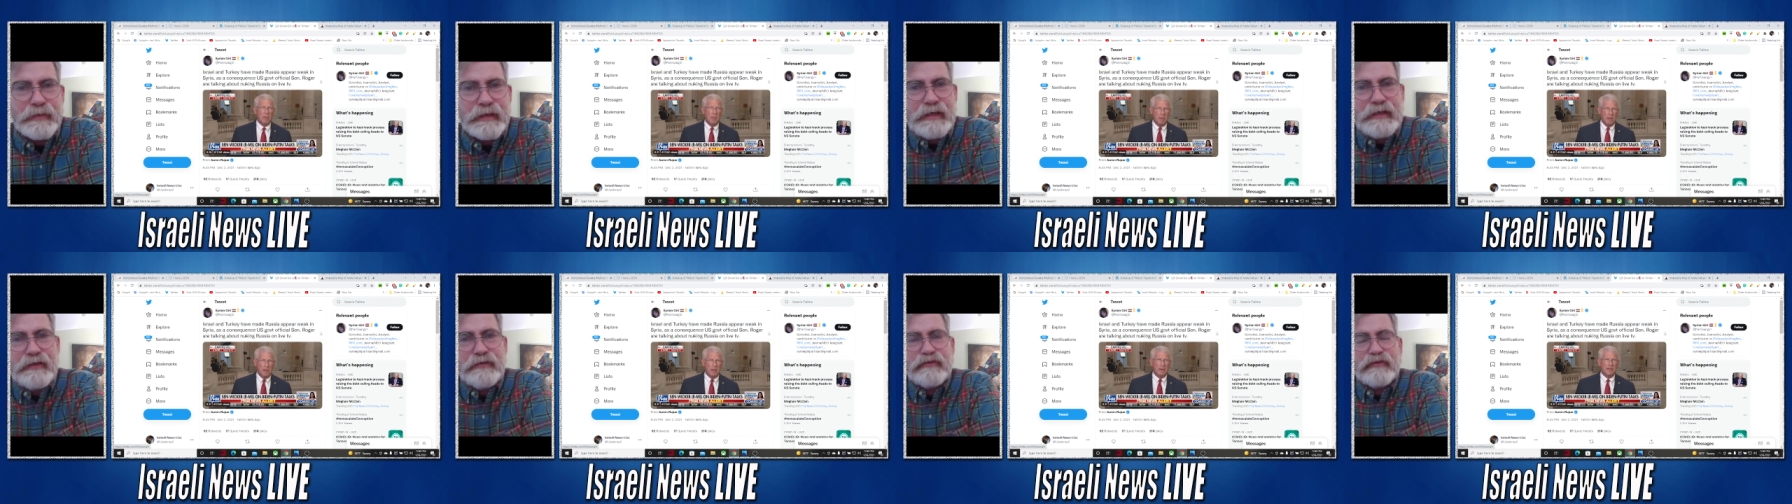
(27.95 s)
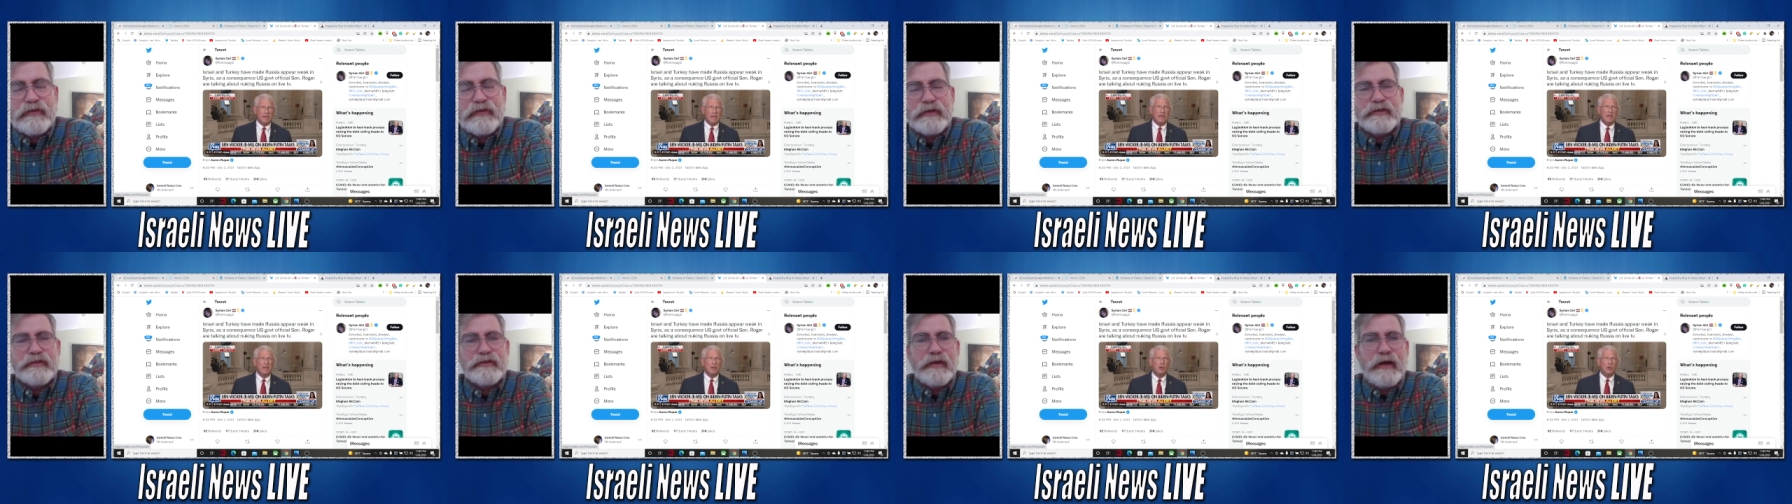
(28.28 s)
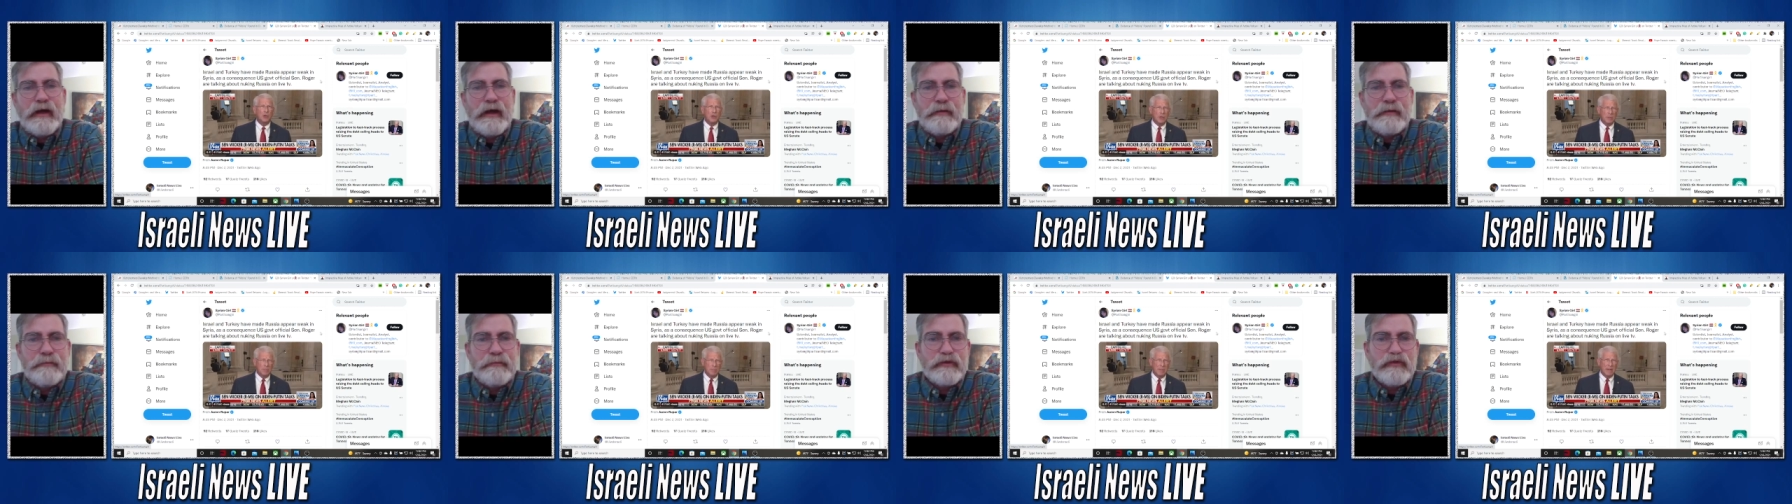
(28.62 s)
Eastern
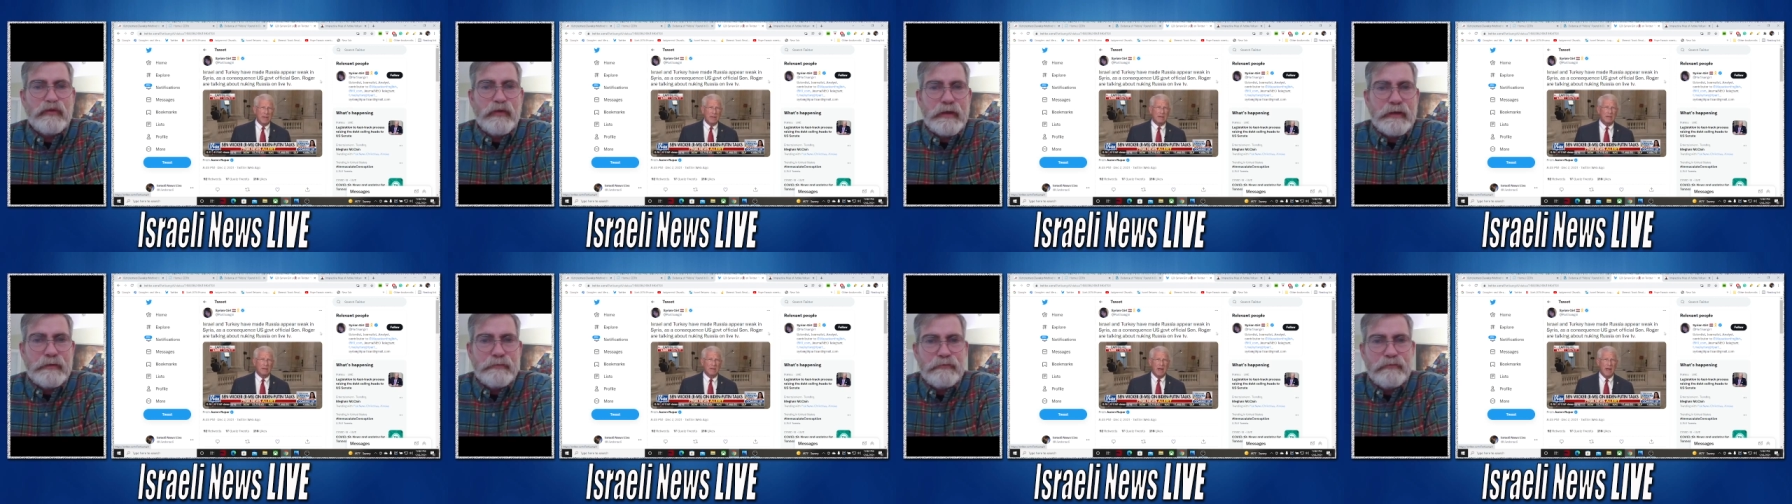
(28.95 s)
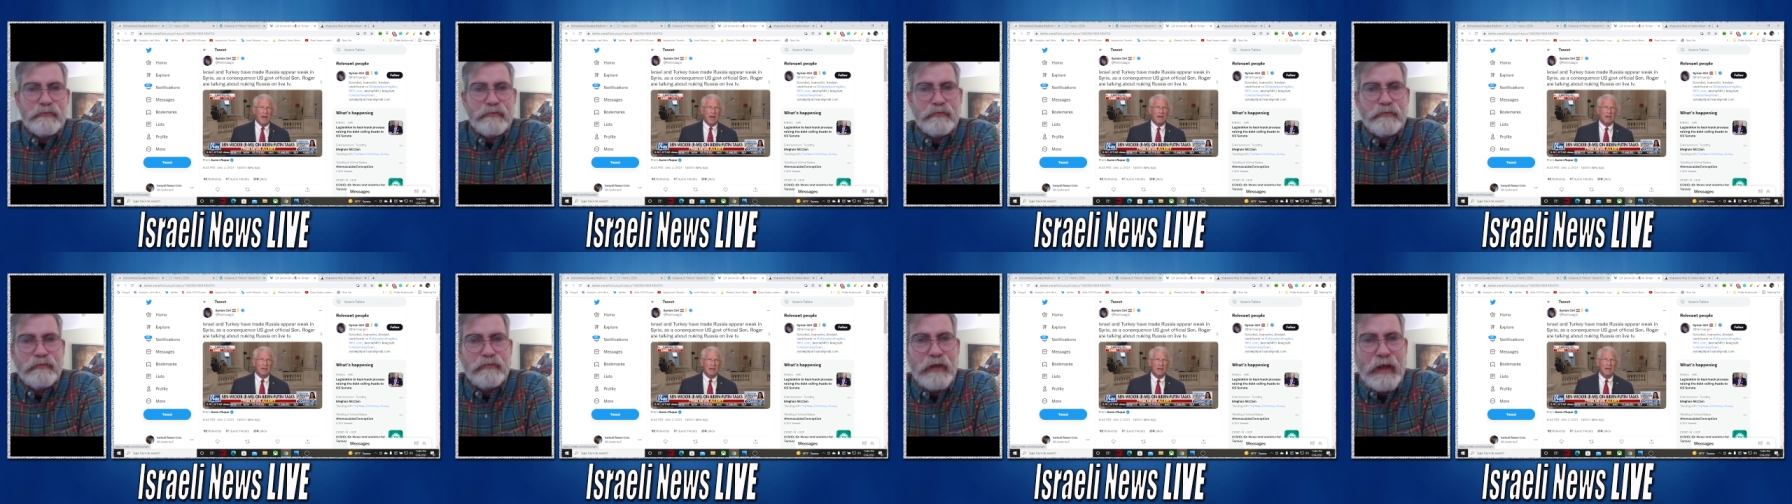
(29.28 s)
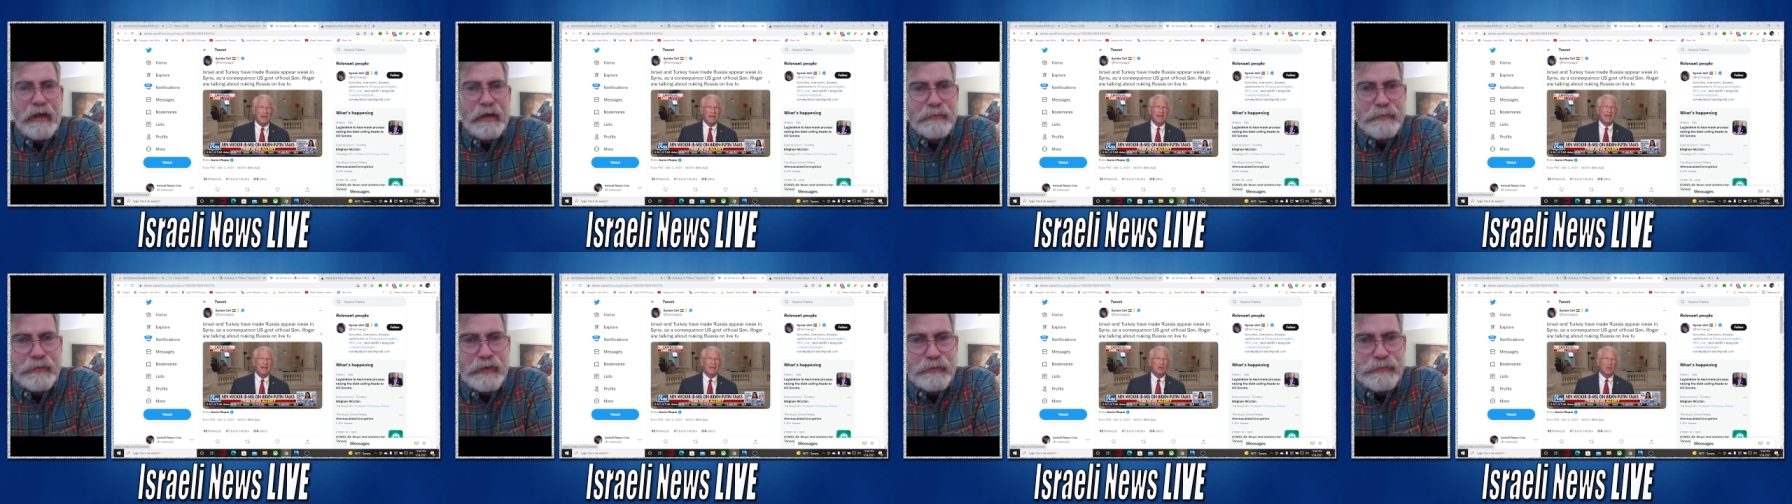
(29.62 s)
Time between
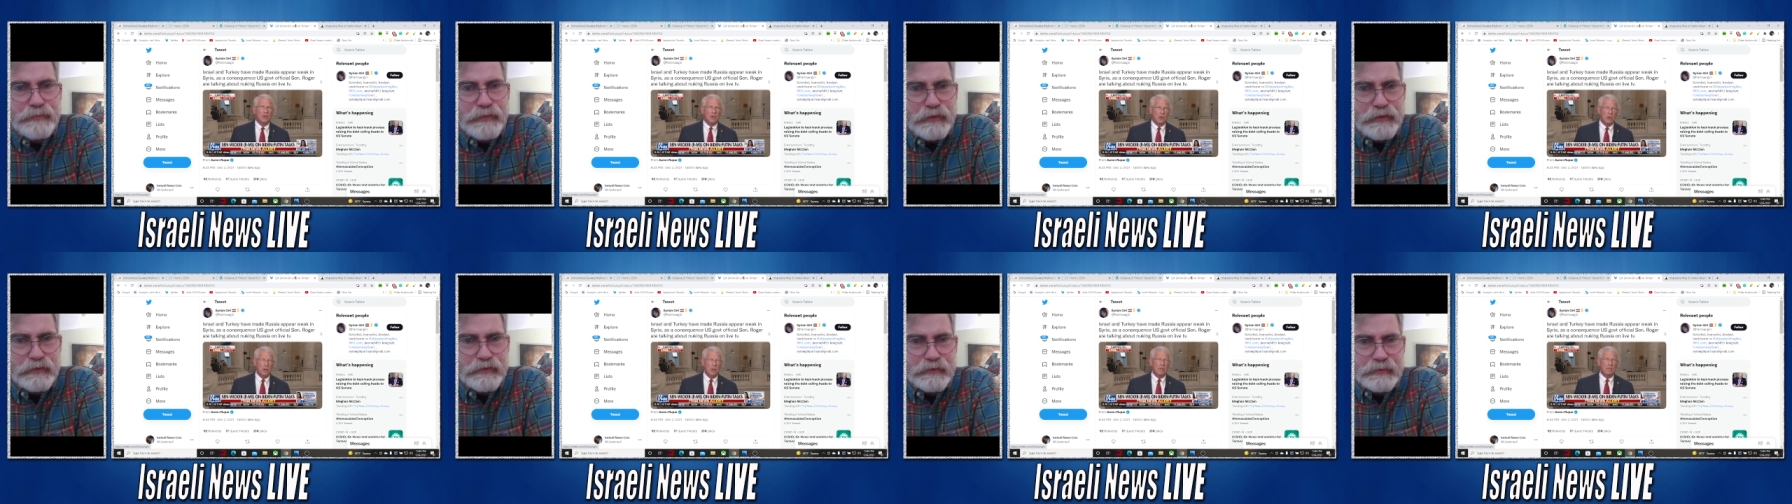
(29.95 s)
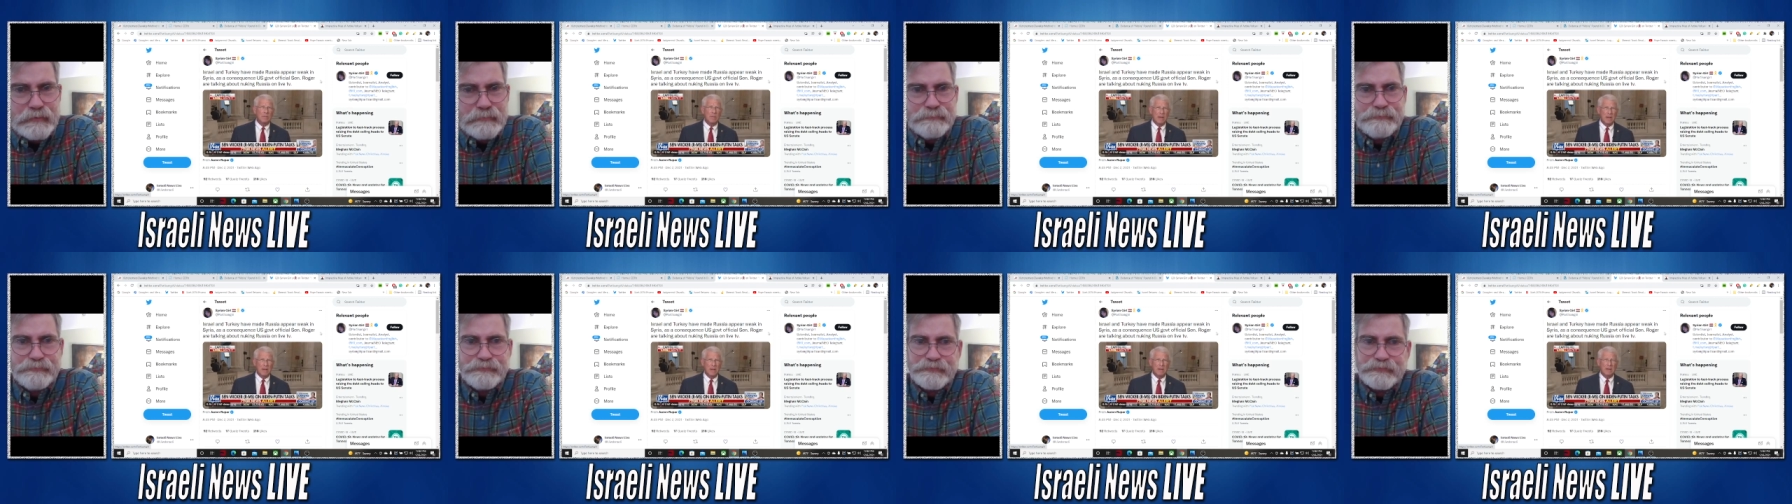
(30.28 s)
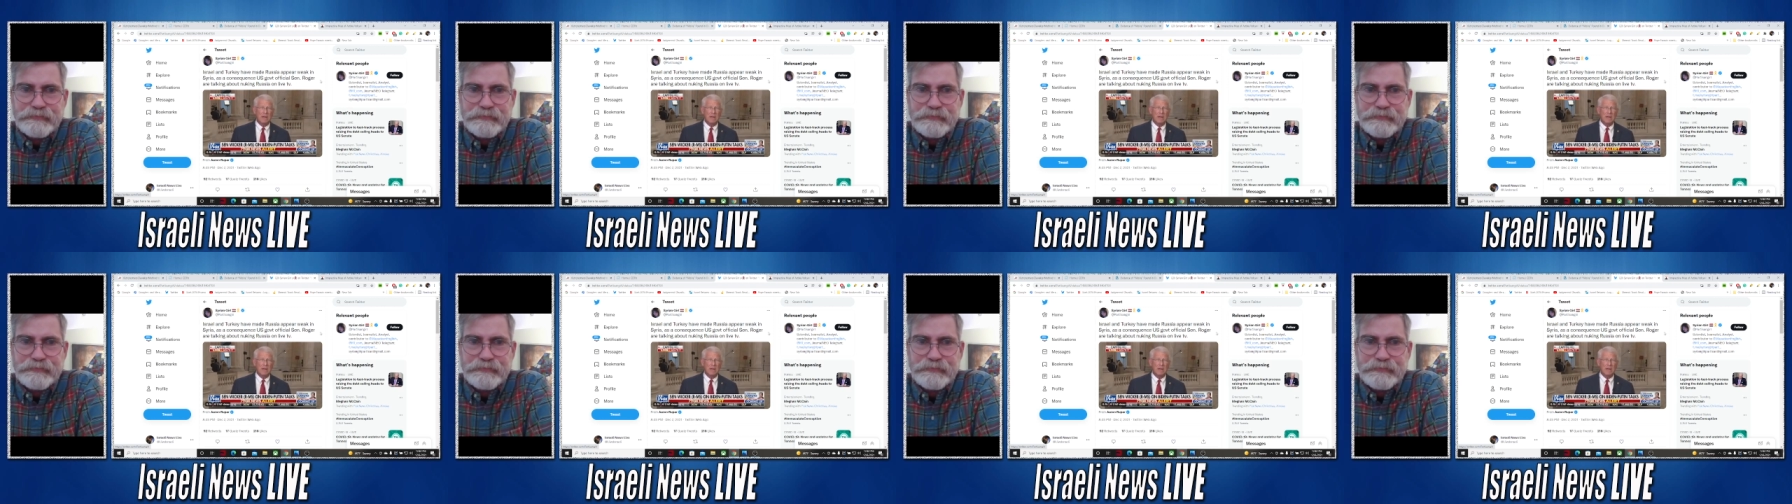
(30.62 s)
Vladimir Putin